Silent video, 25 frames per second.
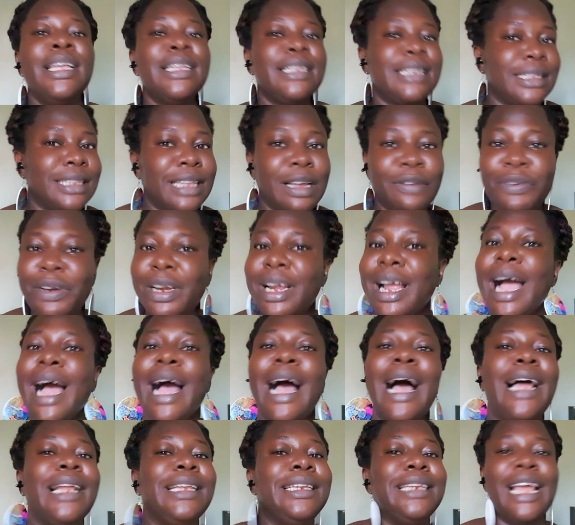South
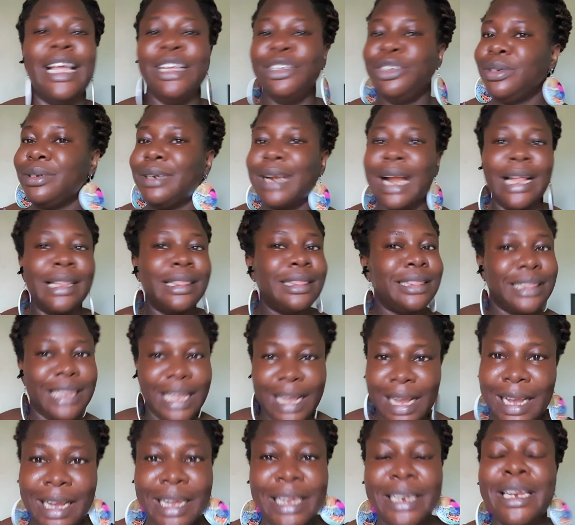Africa and Nigerian
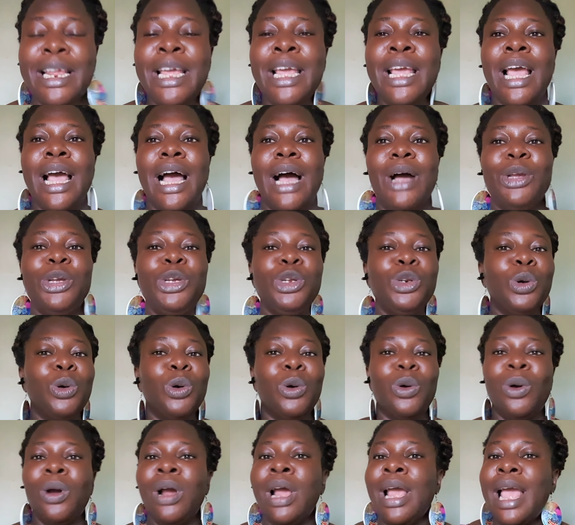thing, you
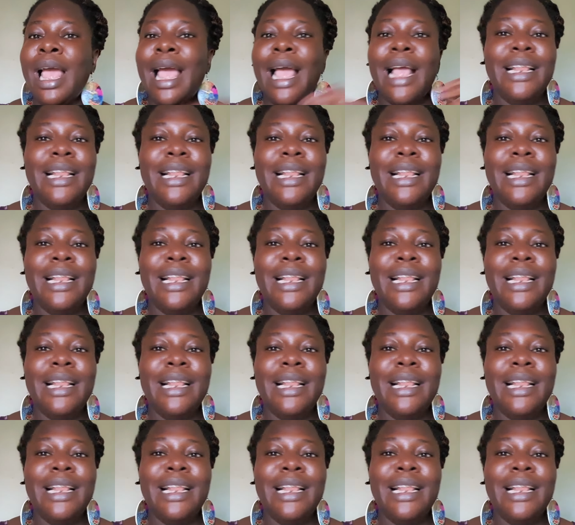know,